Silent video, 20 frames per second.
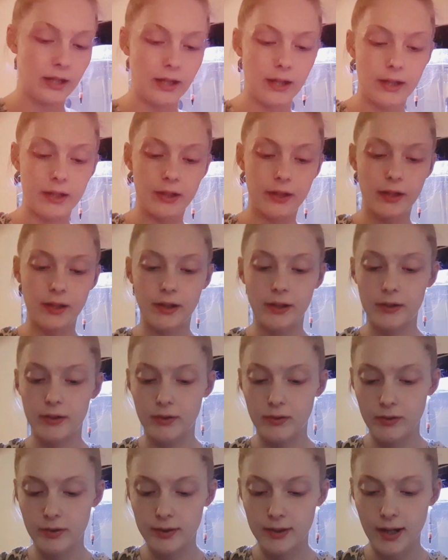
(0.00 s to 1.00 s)
And I
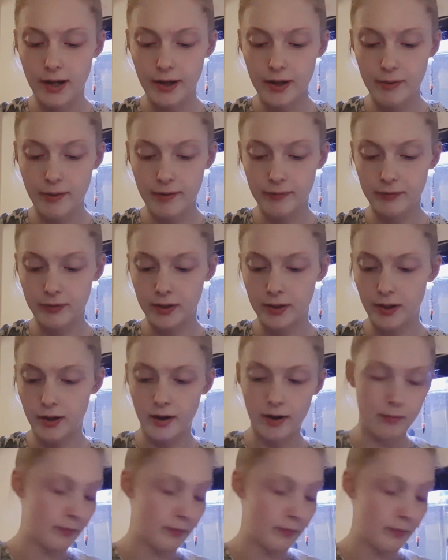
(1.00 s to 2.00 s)
tell you every
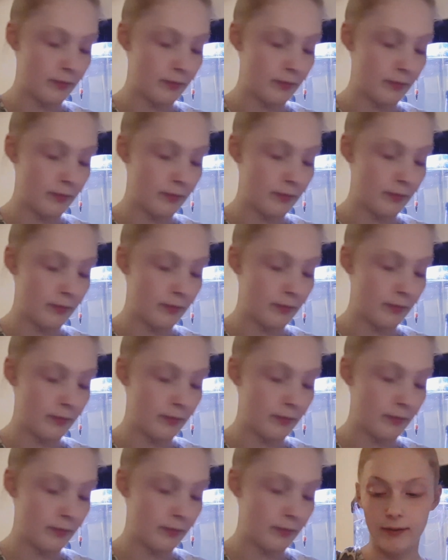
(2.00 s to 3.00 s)
time, but I really hate the
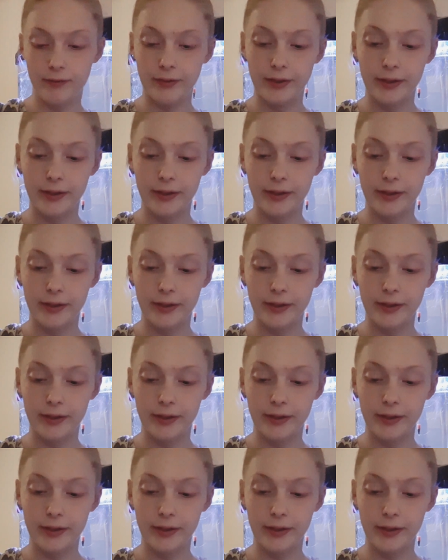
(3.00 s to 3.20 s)
smell of